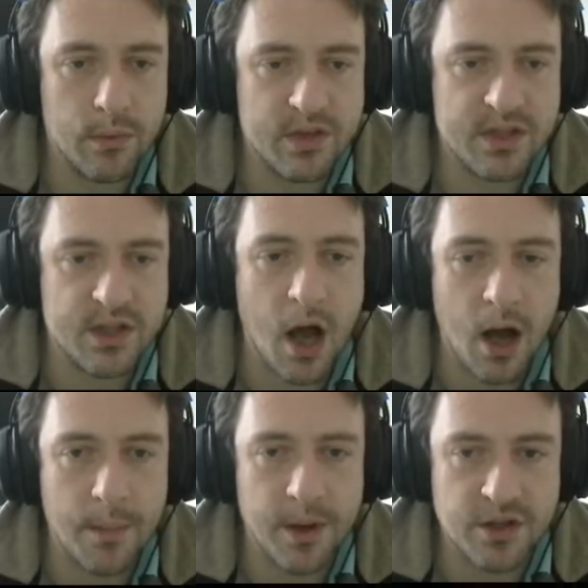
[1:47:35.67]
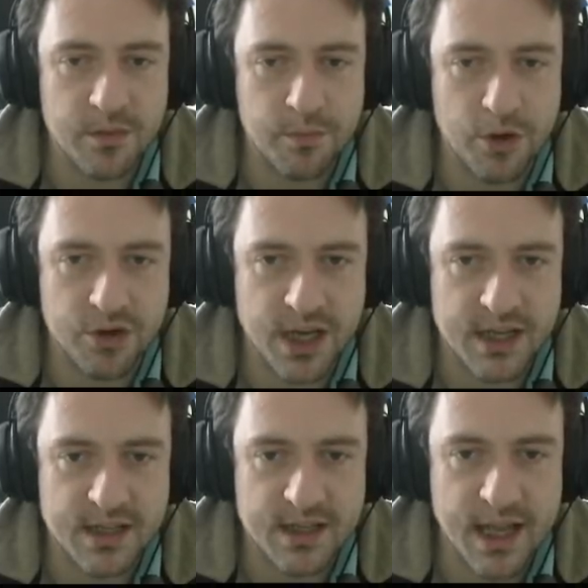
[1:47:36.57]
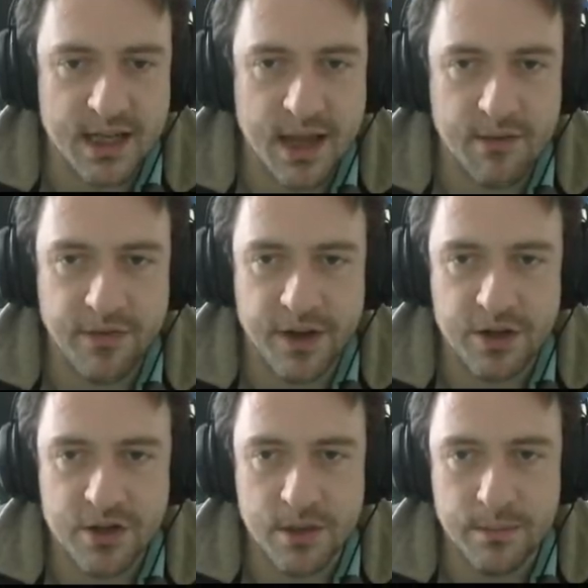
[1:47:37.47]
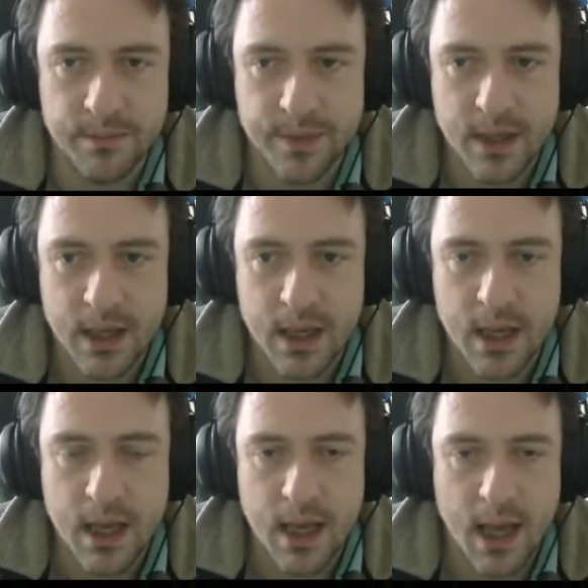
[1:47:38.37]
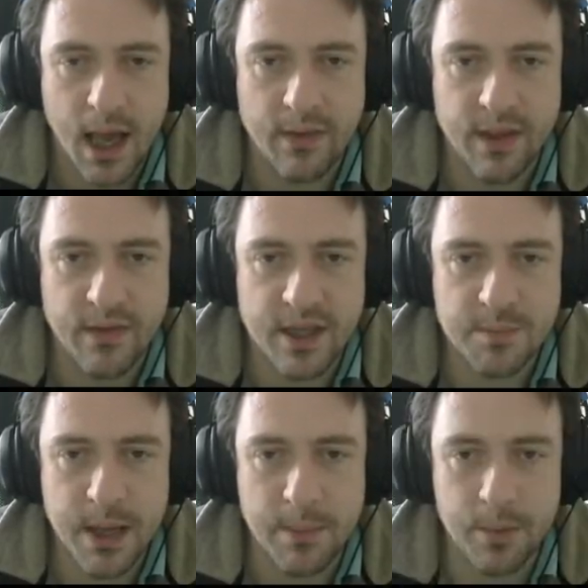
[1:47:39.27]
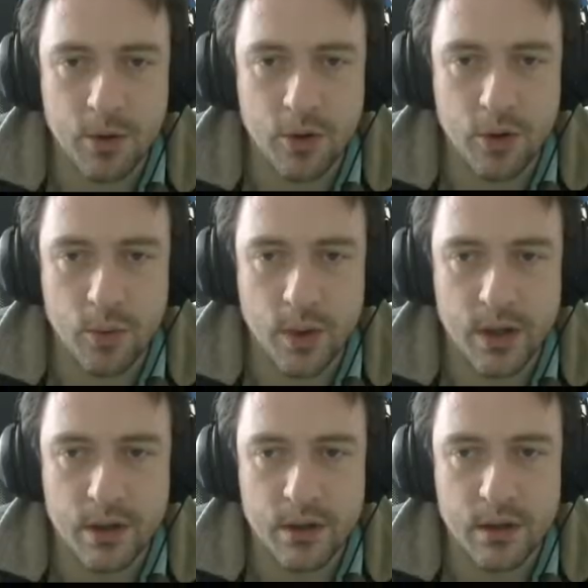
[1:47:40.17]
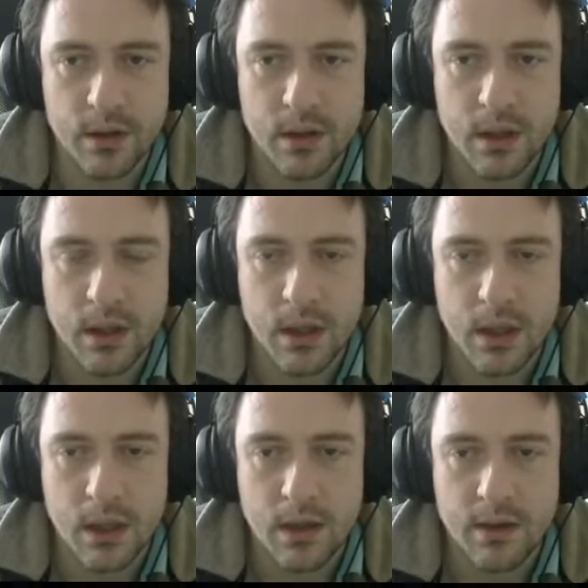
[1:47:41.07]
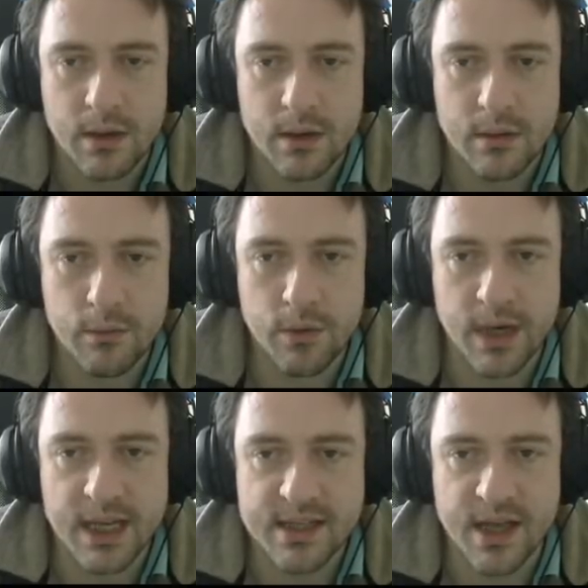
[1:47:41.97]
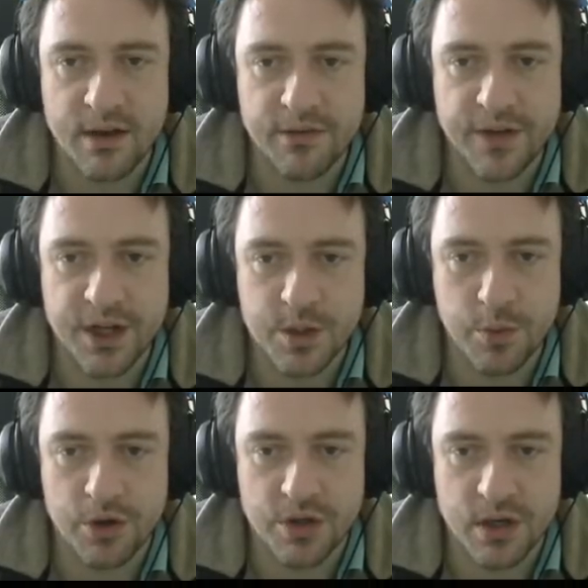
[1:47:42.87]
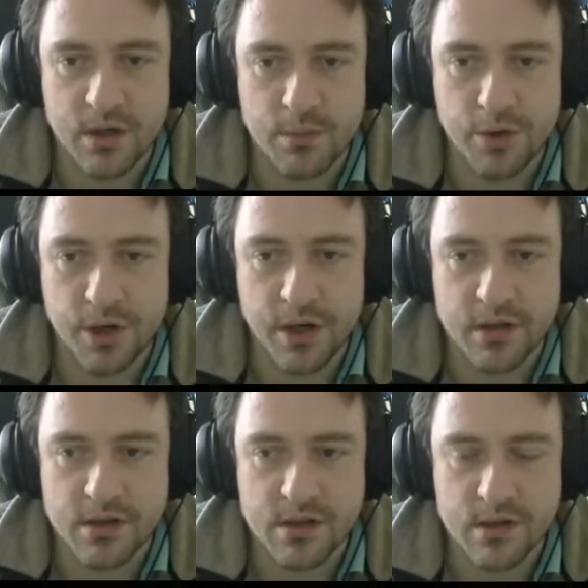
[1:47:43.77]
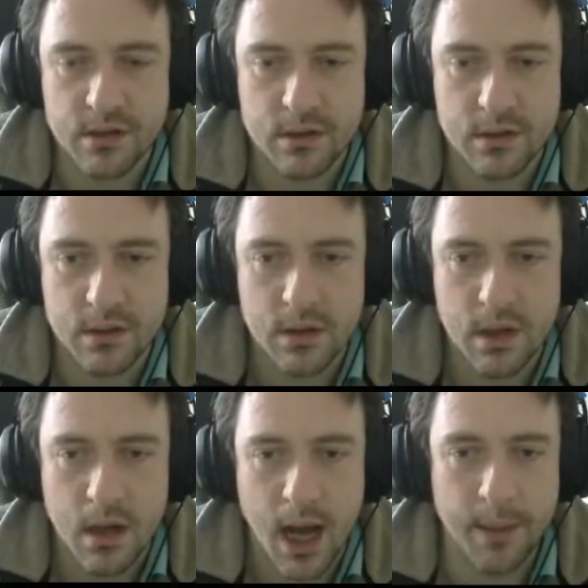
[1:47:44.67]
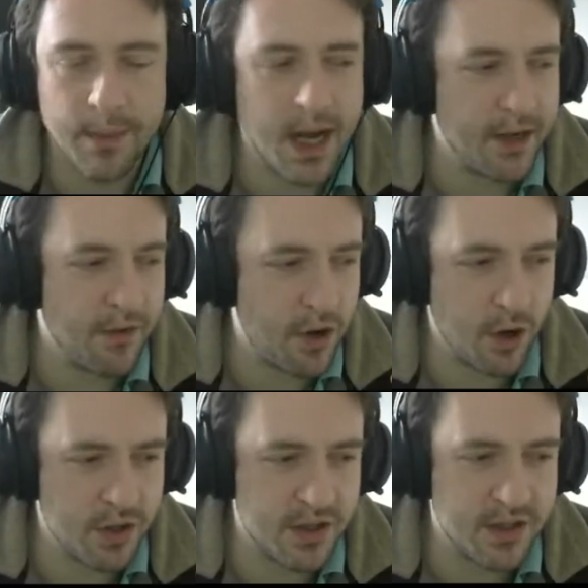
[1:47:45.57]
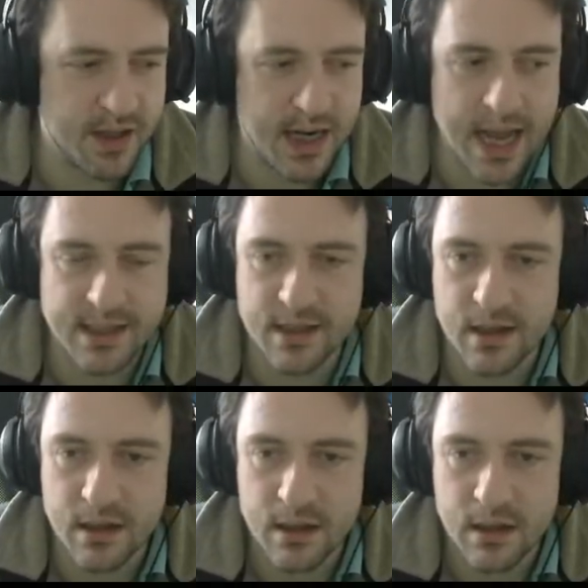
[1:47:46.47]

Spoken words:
start a bunch of projects and then never finish them. And then there's people who will release unfinished products. I'm kind of closer to the latter.